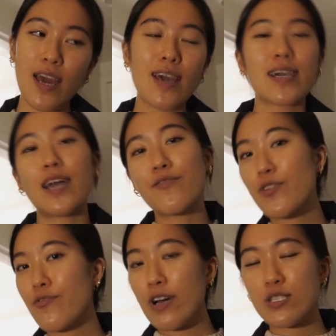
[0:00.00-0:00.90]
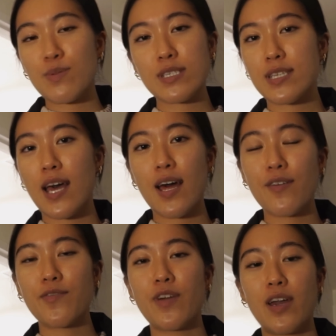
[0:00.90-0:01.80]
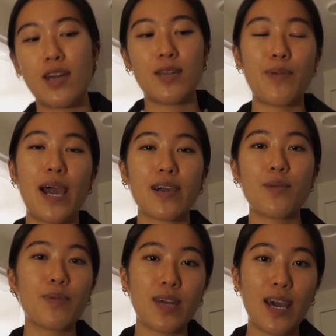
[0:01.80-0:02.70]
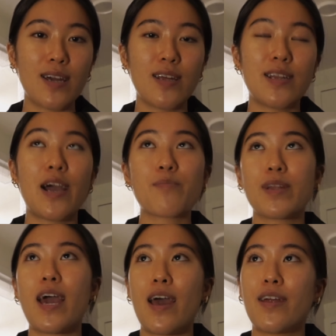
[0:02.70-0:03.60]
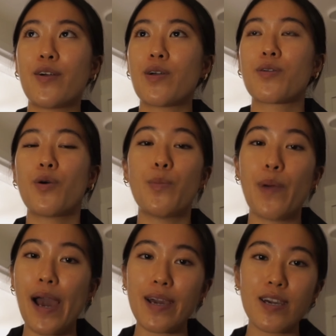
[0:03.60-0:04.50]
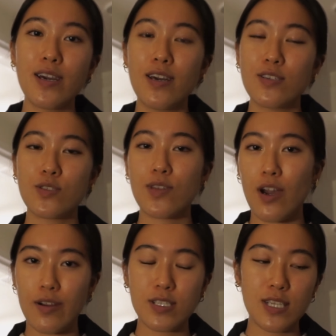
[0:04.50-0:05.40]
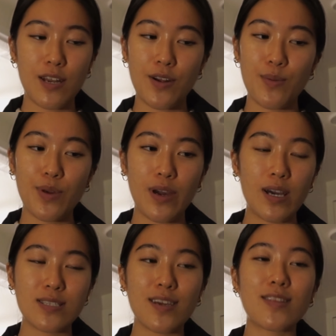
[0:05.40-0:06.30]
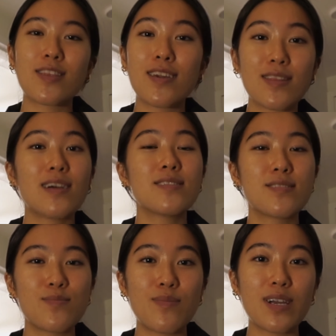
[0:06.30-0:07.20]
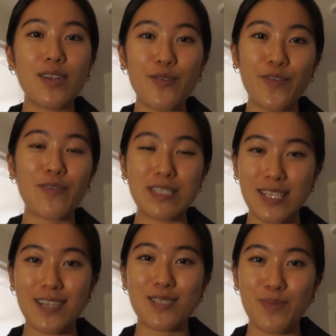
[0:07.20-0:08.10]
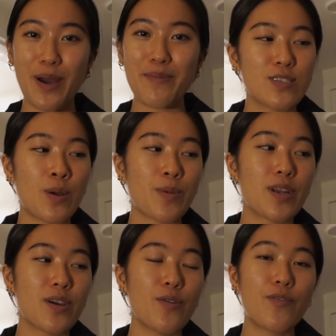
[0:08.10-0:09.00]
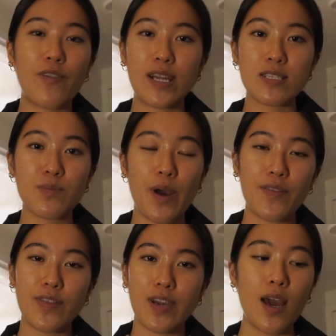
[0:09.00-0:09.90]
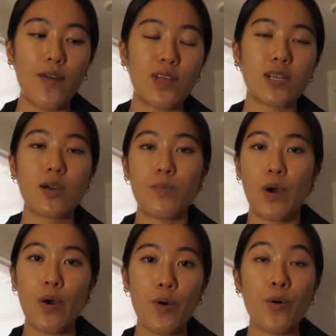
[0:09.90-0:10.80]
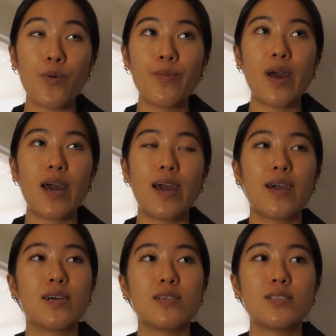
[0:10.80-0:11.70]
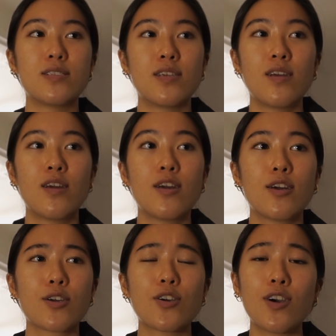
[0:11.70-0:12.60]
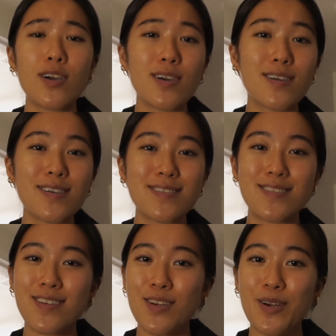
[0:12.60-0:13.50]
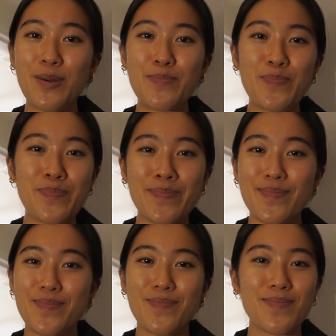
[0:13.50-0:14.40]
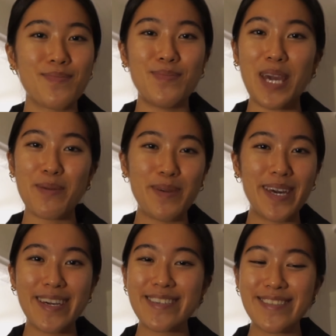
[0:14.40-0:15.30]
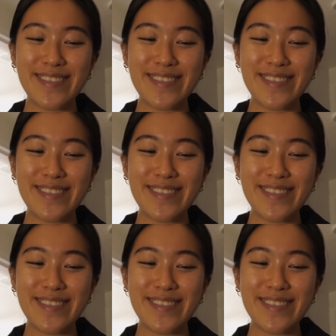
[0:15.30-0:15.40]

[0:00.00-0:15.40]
kind of refresh myself and pack up again, and now I'm gonna head out and go back to the art Center because I think that's my new favorite study spot. So I'm gonna go find a spot there and then come home and cook dinner, maybe.